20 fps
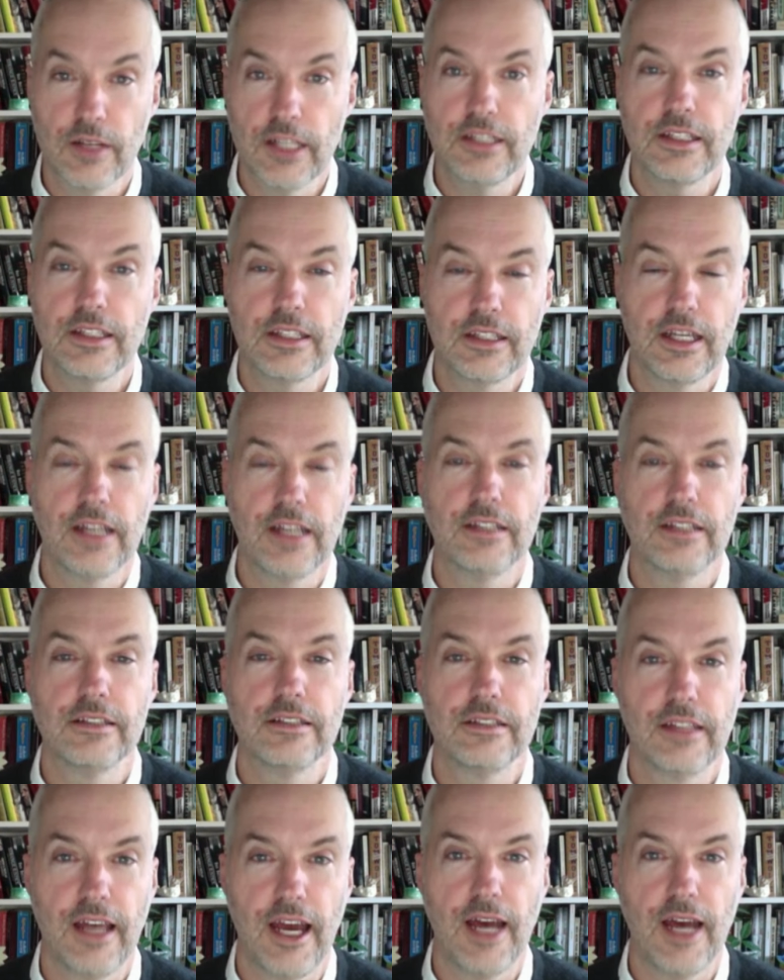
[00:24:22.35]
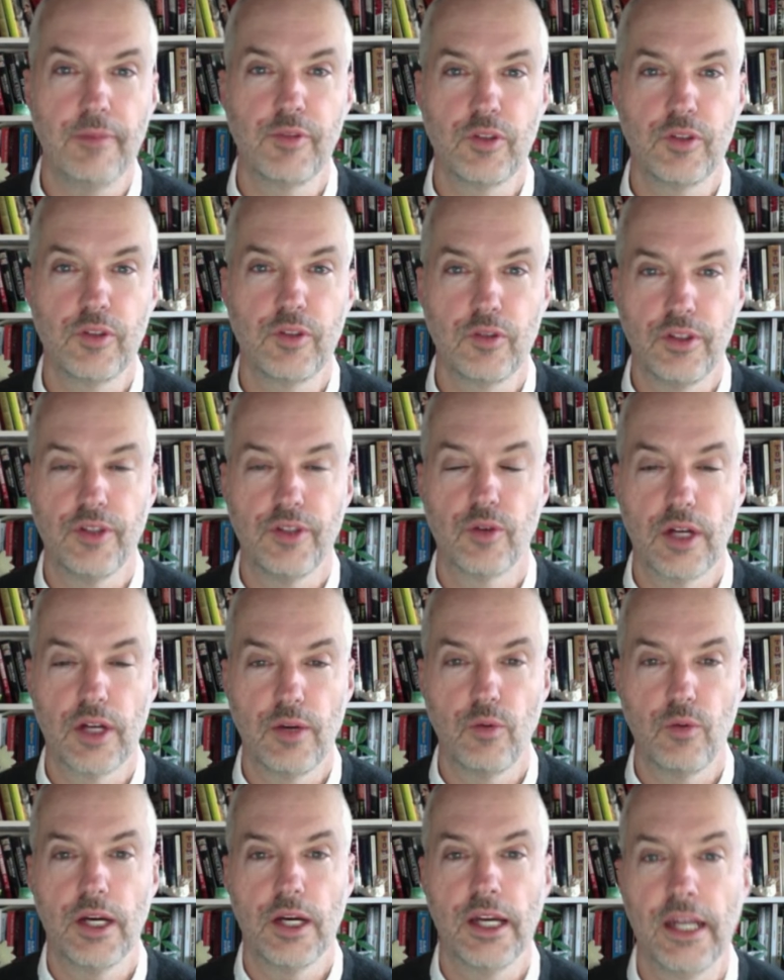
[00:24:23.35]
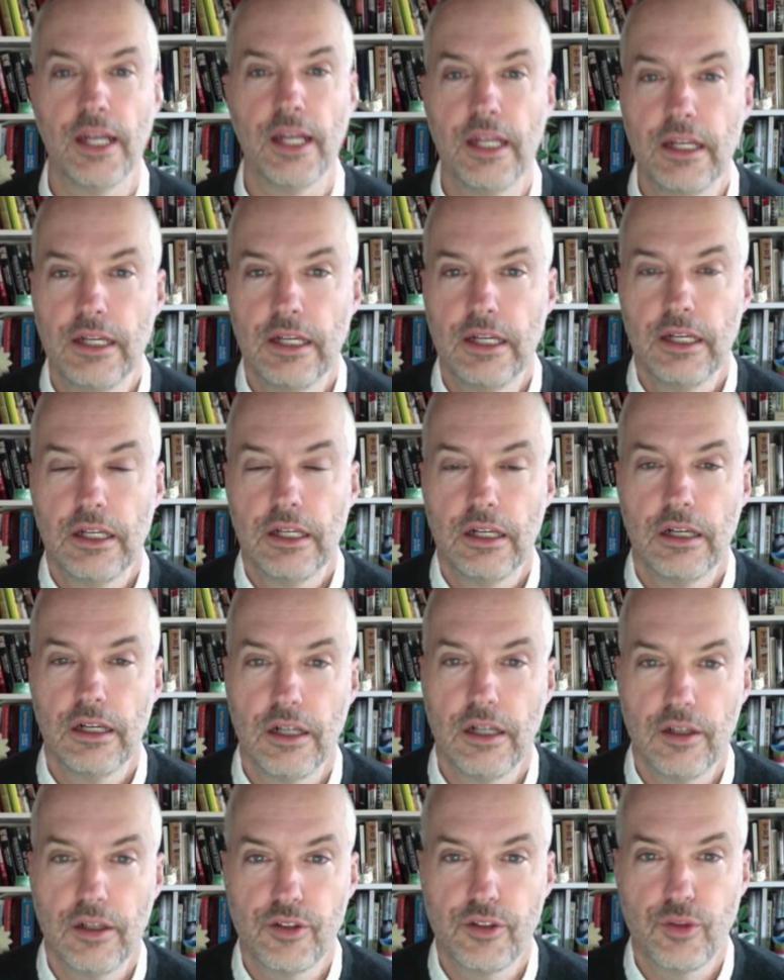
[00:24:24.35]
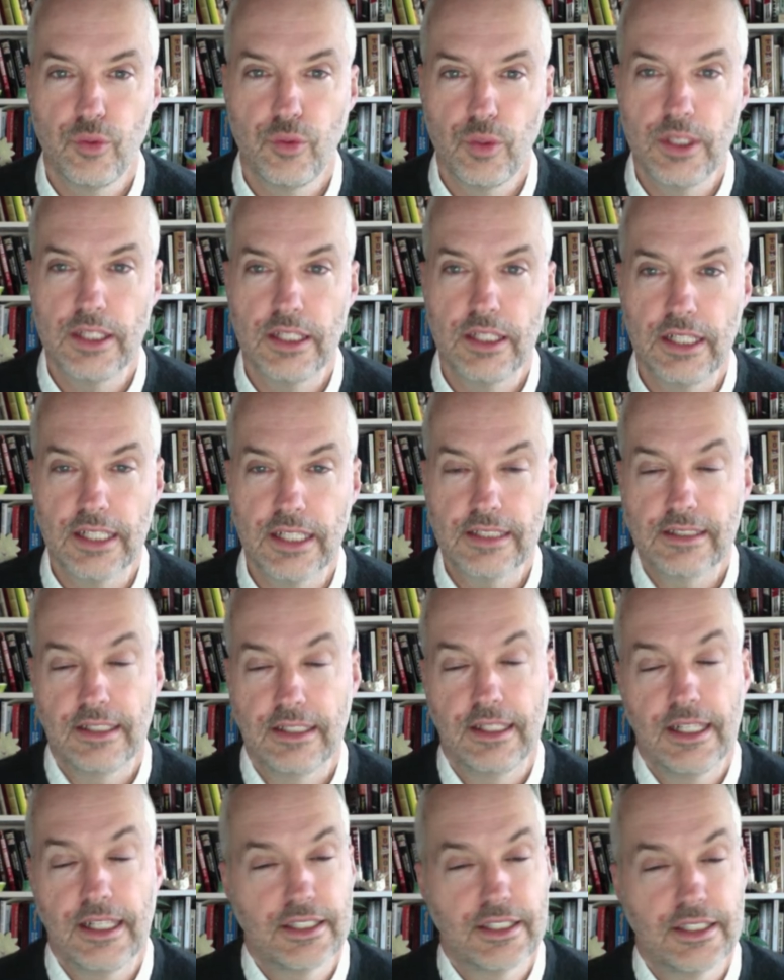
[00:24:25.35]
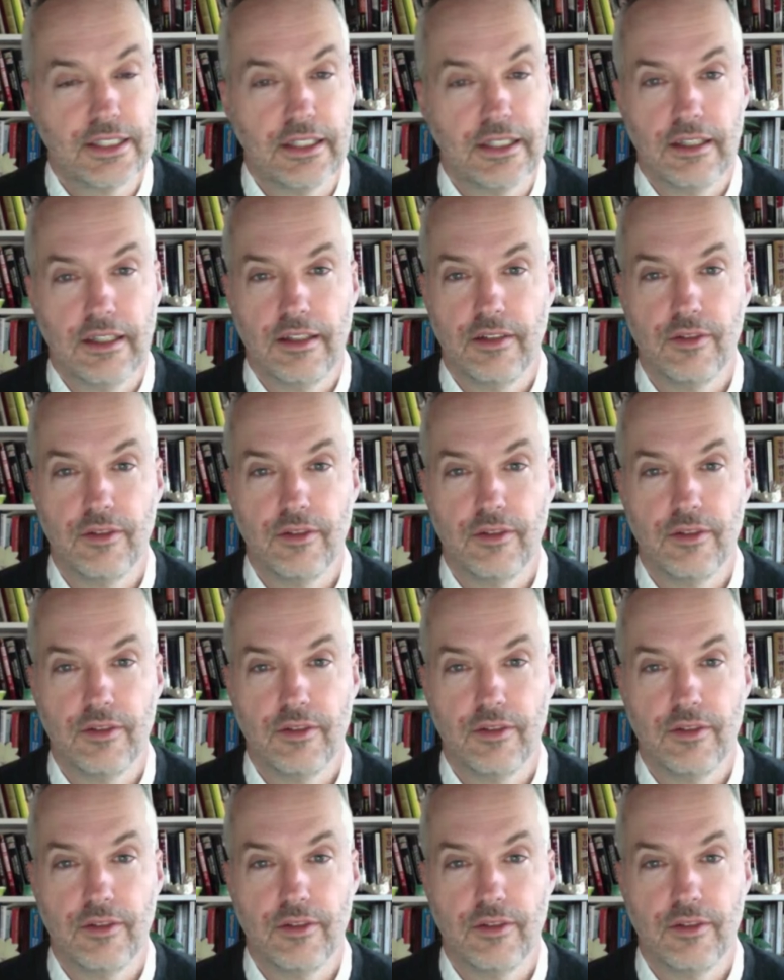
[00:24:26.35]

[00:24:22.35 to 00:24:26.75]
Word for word: They think that is the, absolutely the right way uh, to win the next election.